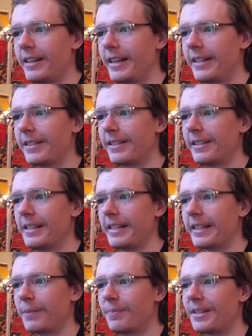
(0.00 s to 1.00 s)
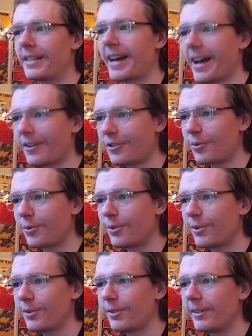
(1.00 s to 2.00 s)
It can be
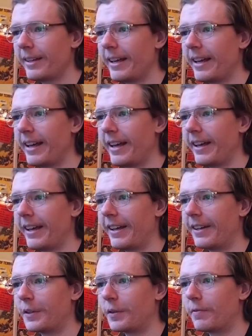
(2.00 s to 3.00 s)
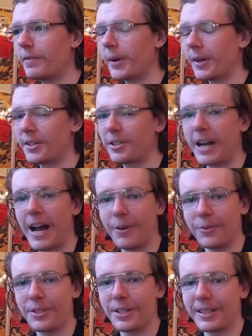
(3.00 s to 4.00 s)
casual and very
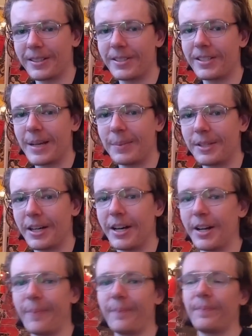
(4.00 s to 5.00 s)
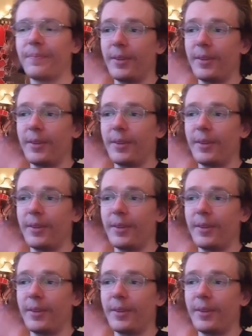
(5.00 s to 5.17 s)
challenging at the same time,